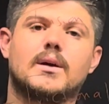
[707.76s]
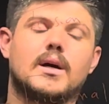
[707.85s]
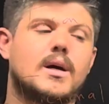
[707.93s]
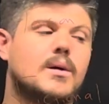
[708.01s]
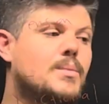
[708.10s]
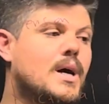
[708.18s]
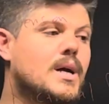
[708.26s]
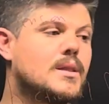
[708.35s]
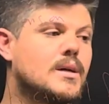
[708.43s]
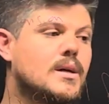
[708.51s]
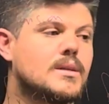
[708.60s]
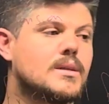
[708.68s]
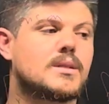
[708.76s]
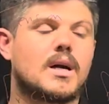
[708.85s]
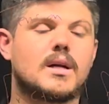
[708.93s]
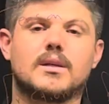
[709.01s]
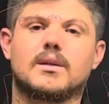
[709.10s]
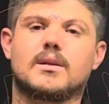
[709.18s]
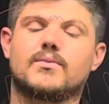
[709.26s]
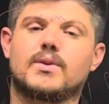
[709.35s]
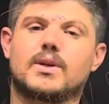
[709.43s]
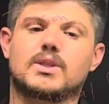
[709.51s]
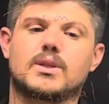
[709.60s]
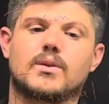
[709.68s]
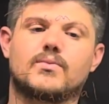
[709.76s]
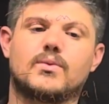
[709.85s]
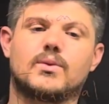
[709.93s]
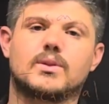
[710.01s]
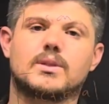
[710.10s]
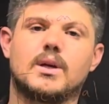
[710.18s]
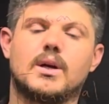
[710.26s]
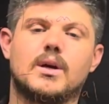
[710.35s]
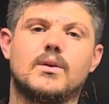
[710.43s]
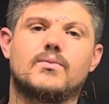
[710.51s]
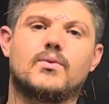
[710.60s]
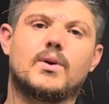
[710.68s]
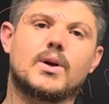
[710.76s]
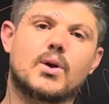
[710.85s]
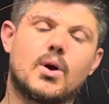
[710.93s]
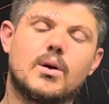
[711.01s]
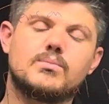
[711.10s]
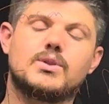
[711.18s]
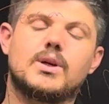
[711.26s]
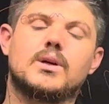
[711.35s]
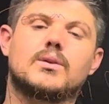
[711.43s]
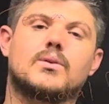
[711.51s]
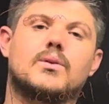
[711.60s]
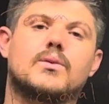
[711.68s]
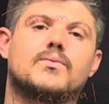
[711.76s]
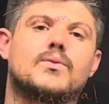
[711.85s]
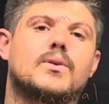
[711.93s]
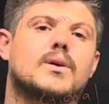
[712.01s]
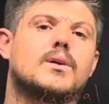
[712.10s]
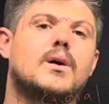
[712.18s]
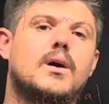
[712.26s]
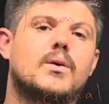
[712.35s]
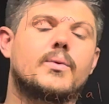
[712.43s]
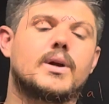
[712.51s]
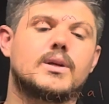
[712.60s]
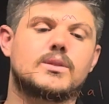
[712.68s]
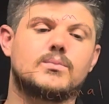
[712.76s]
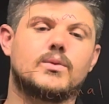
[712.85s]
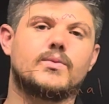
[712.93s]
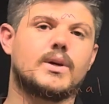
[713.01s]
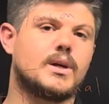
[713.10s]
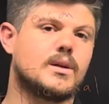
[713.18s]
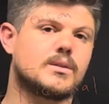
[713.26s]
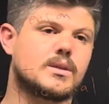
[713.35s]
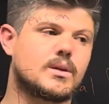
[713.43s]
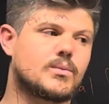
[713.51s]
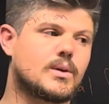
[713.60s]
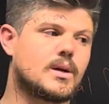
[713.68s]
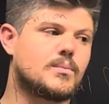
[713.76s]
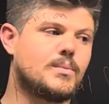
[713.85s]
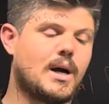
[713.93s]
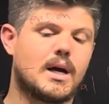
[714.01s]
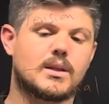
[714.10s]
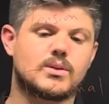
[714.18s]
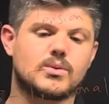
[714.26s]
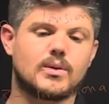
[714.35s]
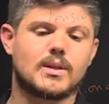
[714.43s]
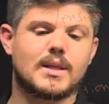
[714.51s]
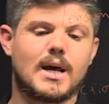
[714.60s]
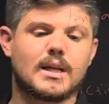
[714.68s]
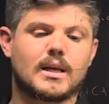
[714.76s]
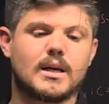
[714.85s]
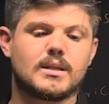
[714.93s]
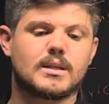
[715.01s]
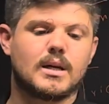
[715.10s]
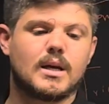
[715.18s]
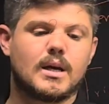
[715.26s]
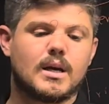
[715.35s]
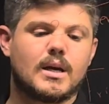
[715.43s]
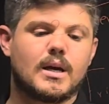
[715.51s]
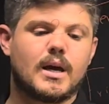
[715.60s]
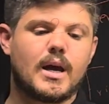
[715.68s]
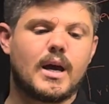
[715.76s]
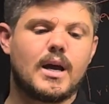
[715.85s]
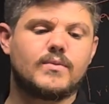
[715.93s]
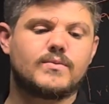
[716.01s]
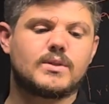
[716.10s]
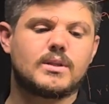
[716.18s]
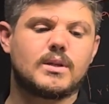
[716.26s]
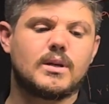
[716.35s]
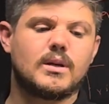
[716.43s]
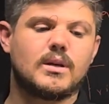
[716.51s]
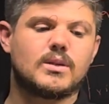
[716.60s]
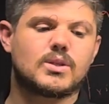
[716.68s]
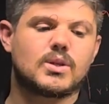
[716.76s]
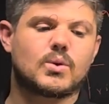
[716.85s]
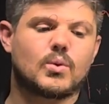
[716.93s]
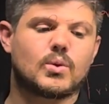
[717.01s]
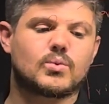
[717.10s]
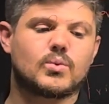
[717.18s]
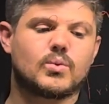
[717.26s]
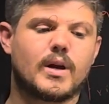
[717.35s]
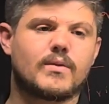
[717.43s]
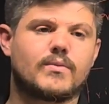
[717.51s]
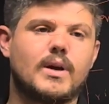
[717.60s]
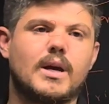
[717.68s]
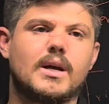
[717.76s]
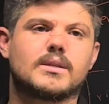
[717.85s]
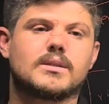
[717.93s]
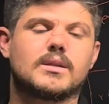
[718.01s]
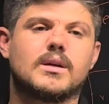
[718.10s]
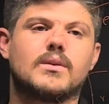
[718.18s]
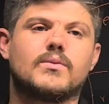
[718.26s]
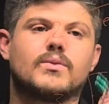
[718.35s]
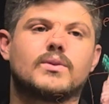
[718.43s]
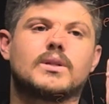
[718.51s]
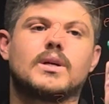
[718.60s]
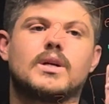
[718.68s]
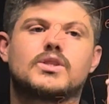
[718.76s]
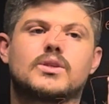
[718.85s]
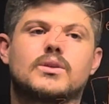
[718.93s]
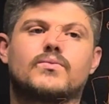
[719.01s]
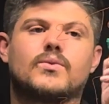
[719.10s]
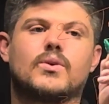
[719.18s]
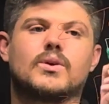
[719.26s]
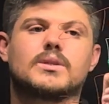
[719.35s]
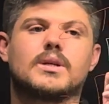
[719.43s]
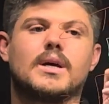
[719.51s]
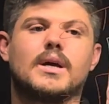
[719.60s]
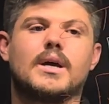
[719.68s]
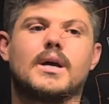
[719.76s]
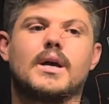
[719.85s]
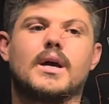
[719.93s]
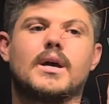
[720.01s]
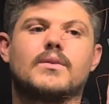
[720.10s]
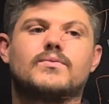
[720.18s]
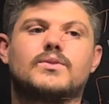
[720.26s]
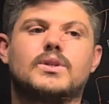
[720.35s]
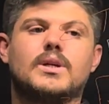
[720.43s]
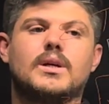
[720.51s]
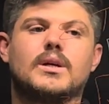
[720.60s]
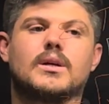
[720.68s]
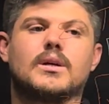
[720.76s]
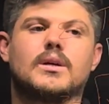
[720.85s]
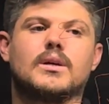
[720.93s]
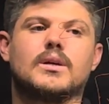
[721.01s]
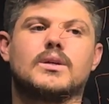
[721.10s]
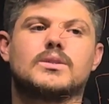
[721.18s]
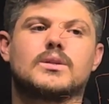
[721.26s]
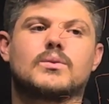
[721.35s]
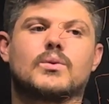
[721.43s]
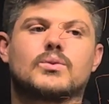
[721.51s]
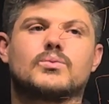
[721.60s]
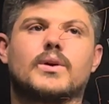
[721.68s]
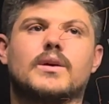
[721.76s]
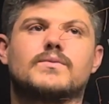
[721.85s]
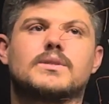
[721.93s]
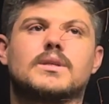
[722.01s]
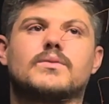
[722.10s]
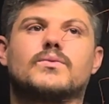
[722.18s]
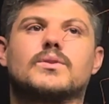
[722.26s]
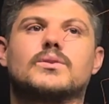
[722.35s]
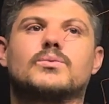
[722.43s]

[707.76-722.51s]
by the static frictional force for an object or for a car when it's moving in a circular path. So in that case, Fc is equal to Fs. For the tension force, Ft is equal to Fc. For the